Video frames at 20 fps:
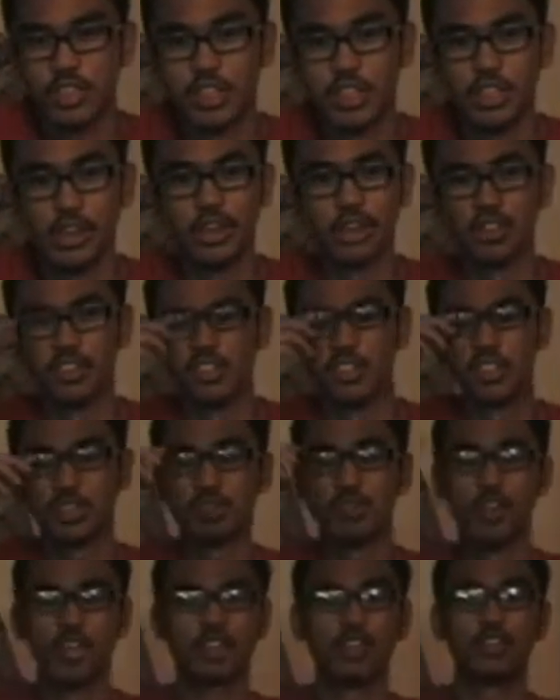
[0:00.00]
they'll
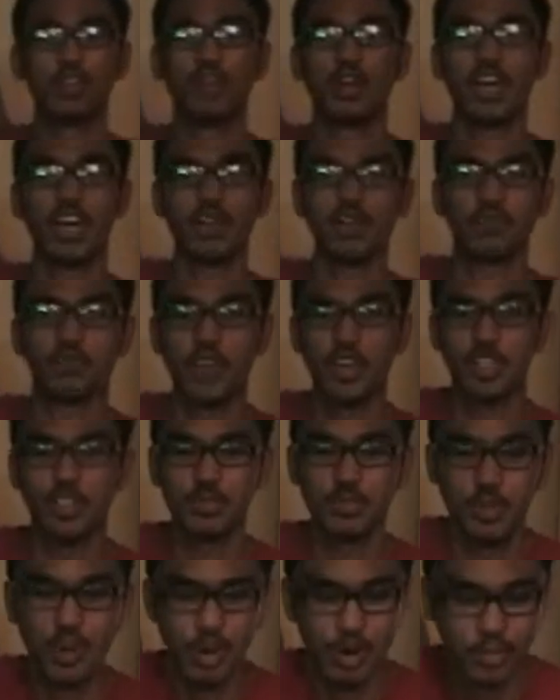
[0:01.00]
just make you
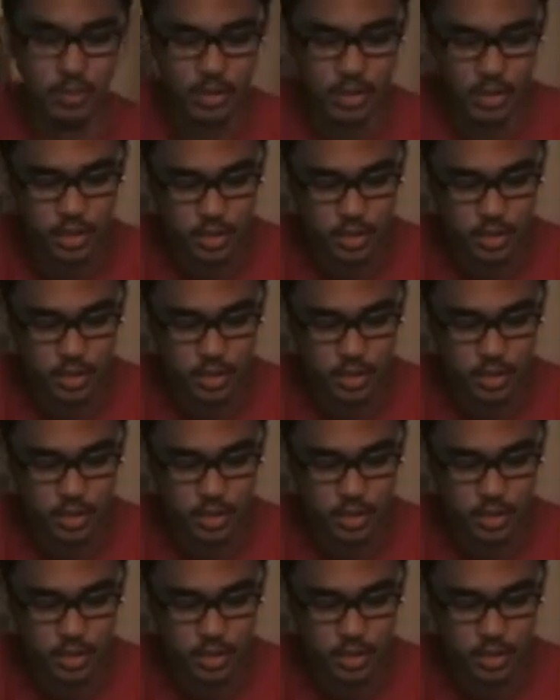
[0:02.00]
facepalm.